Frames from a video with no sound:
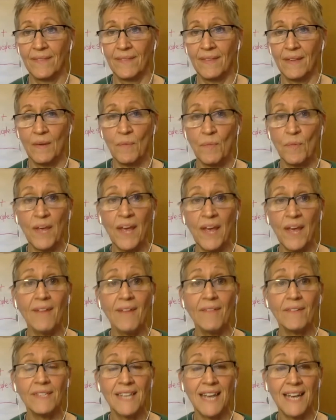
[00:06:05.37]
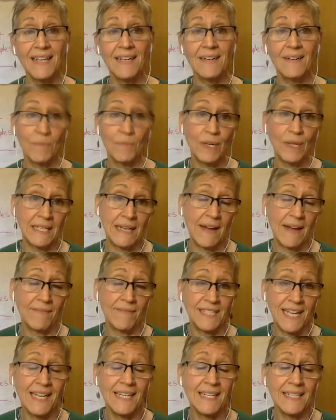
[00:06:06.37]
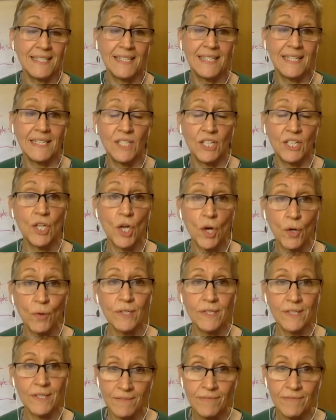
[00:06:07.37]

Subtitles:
We have a tendency to notice the